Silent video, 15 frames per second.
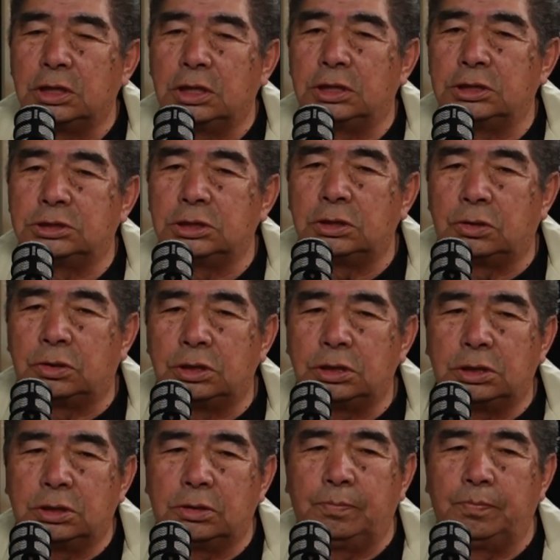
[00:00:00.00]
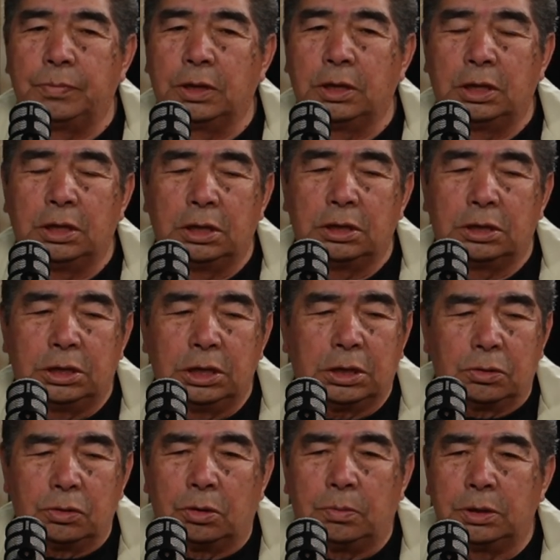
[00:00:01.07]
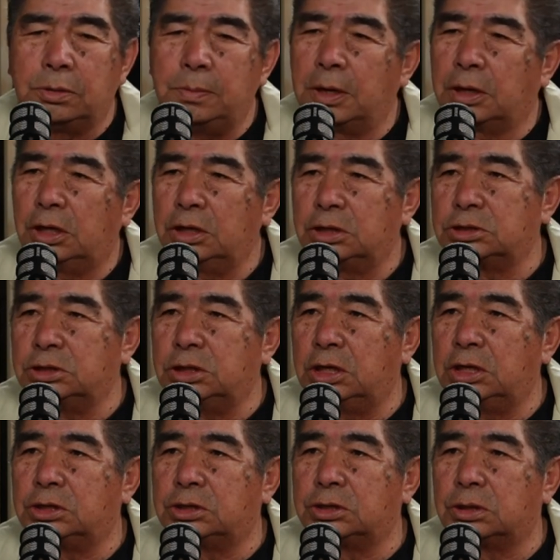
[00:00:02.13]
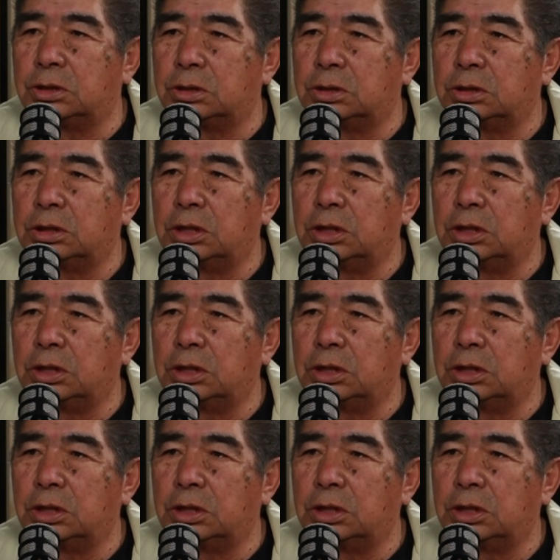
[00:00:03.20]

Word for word: I say, Lord, take Robert McLean's nature.